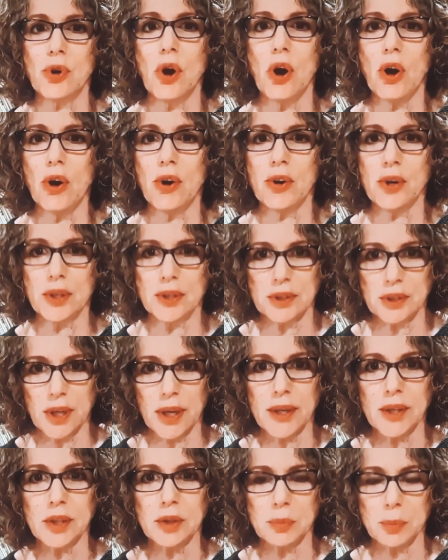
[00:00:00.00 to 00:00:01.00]
for our
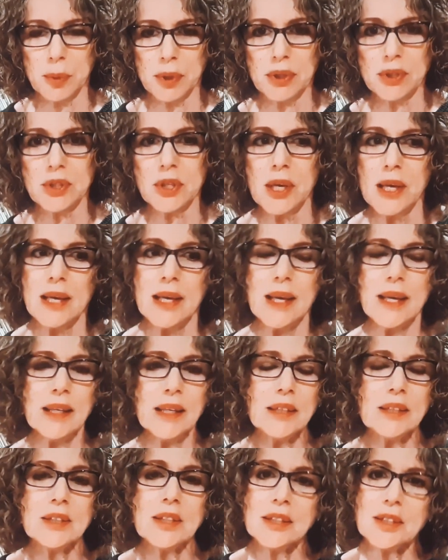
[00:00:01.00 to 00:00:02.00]
enlightenment.
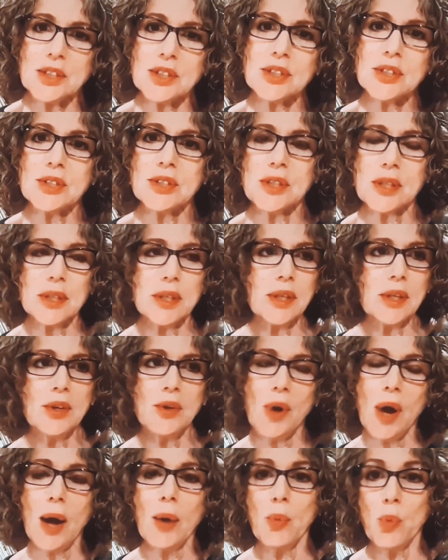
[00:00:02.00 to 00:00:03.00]
And it just,
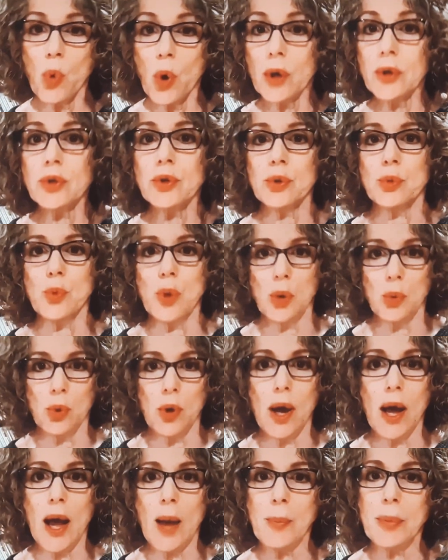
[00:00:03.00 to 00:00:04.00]
you know, I wonder
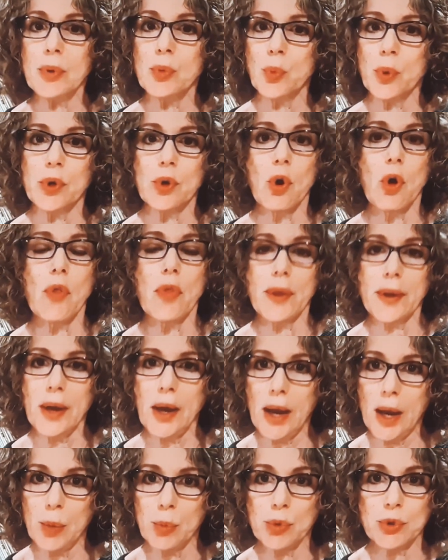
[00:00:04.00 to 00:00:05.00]
what will happen when
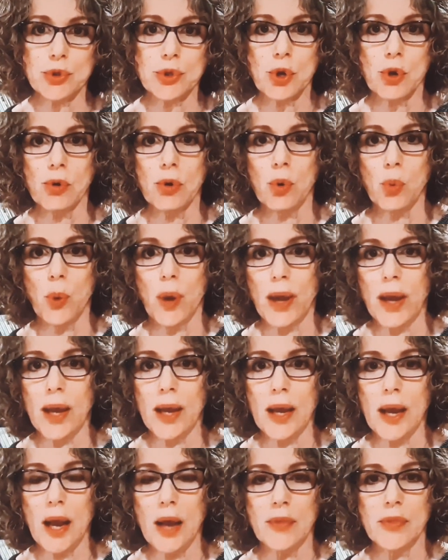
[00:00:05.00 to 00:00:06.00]
all the cameras go
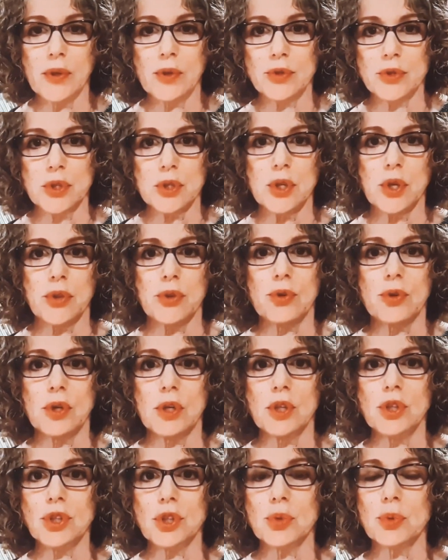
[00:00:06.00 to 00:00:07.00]
away and there's
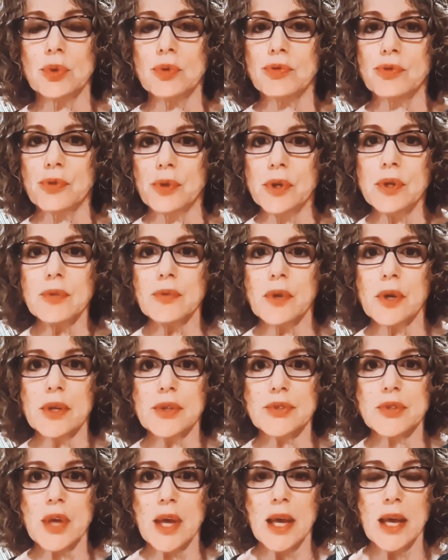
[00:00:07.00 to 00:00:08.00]
another issue in front
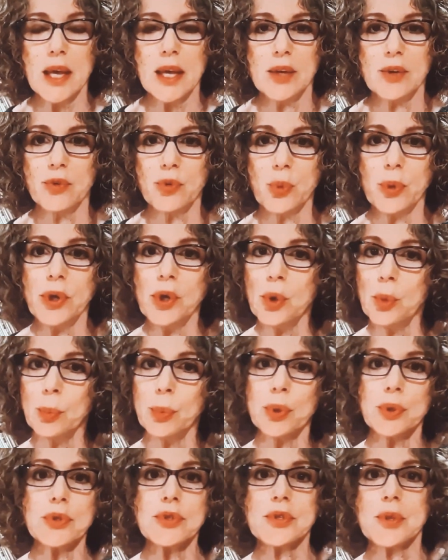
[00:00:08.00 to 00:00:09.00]
of us. You know, if we
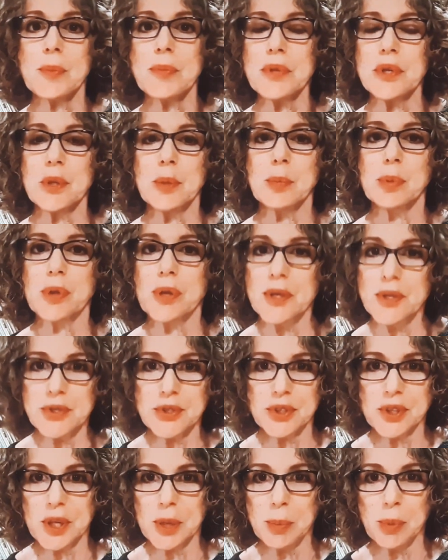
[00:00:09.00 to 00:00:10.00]
don't put something in
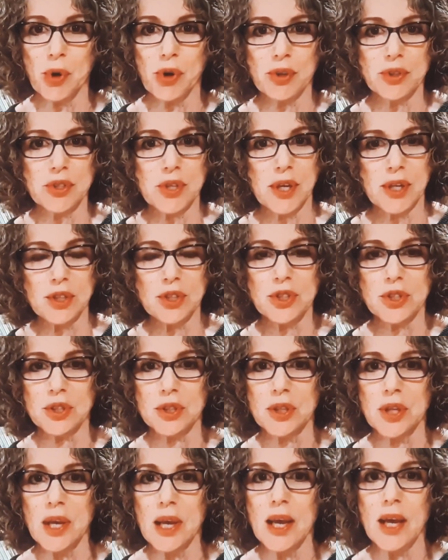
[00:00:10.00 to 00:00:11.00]
place to keep our
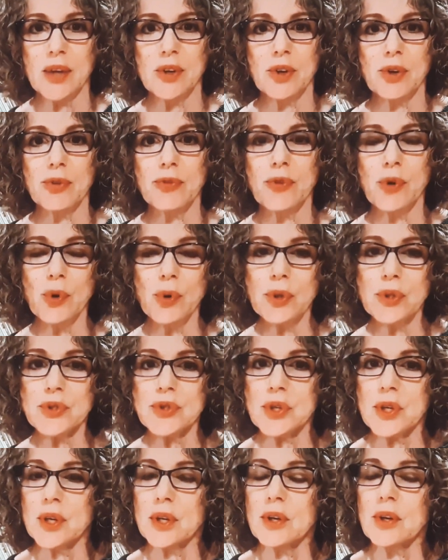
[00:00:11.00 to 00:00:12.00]
attention and our
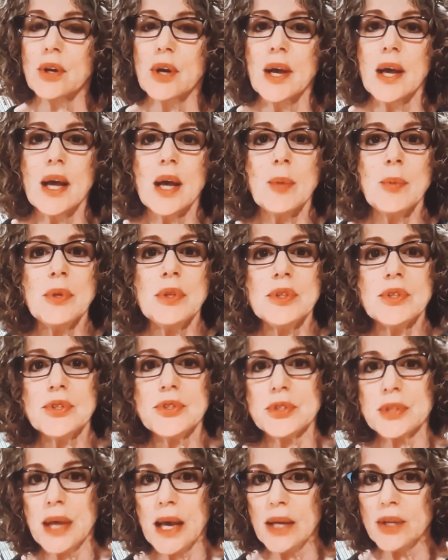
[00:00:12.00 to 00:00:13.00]
focus here. I
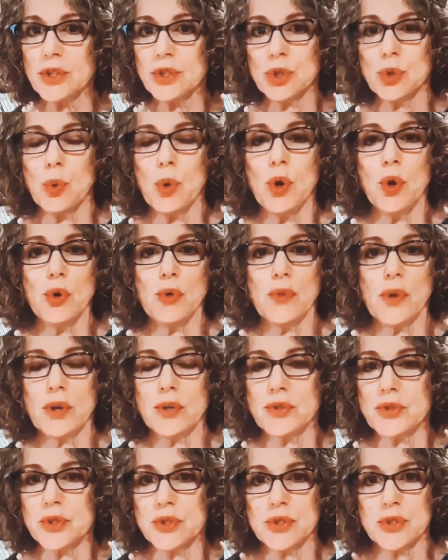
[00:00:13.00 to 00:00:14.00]
mean, the status quo
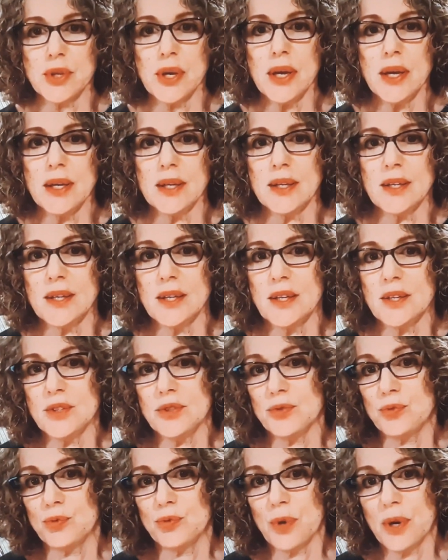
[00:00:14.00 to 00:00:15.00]
of our
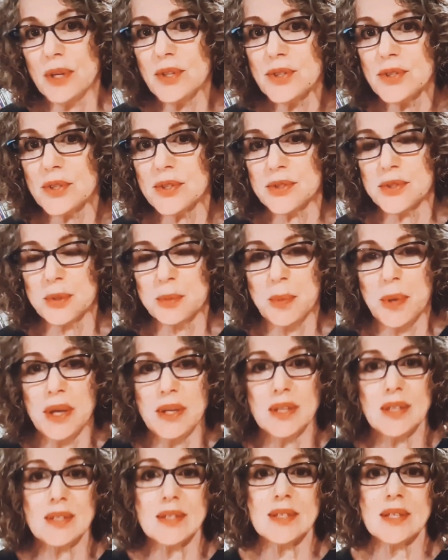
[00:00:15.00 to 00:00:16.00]
society is
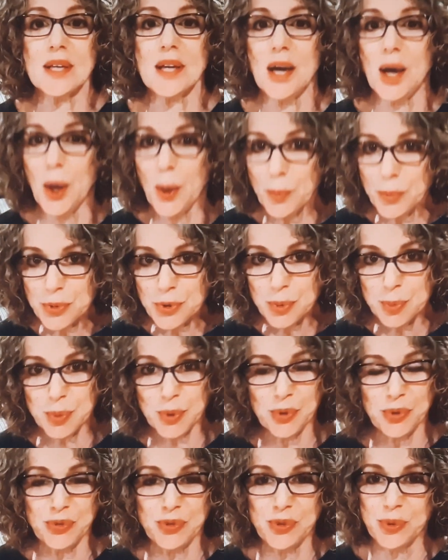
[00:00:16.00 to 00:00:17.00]
racism, and it's
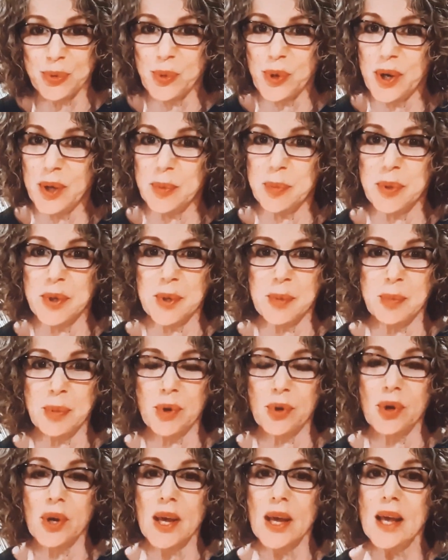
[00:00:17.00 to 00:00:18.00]
comfortable for white
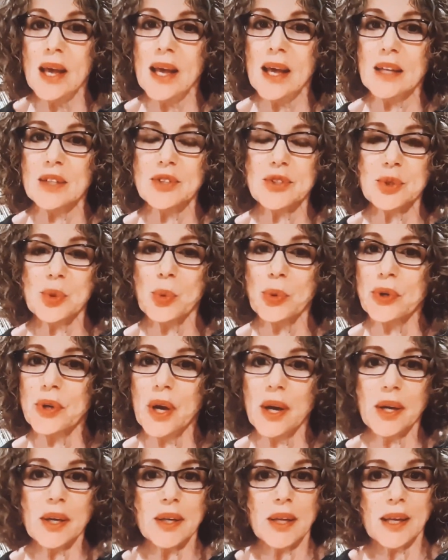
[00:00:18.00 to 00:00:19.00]
people. And so
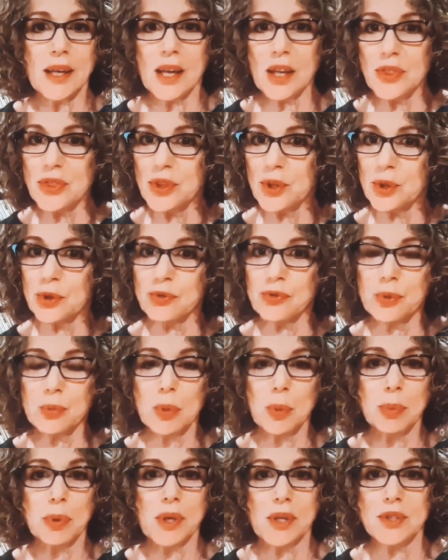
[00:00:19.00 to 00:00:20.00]
we're not going to get there
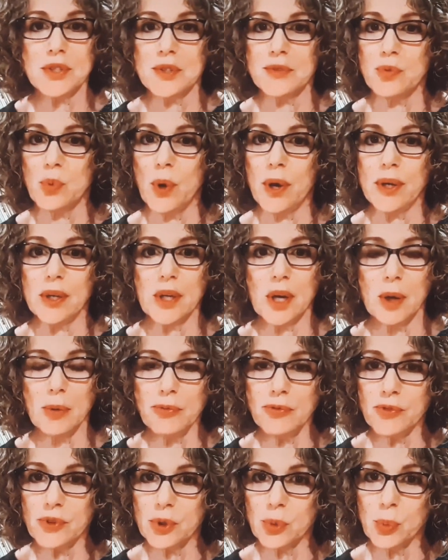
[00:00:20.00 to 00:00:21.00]
from a place of white
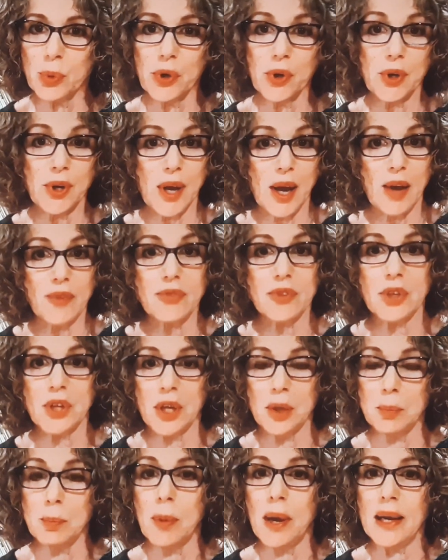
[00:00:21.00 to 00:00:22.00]
comfort. We're going to
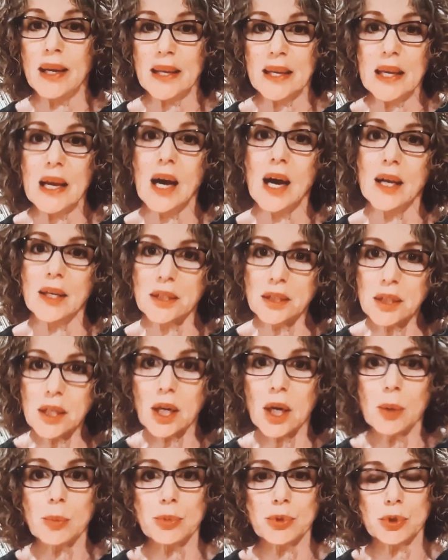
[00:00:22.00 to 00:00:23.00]
have to get mighty
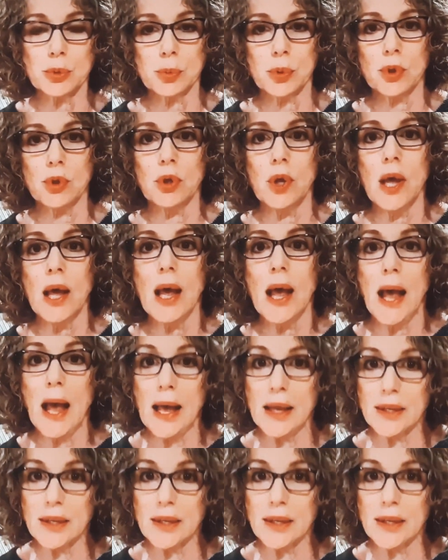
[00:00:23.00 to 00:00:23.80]
uncomfortable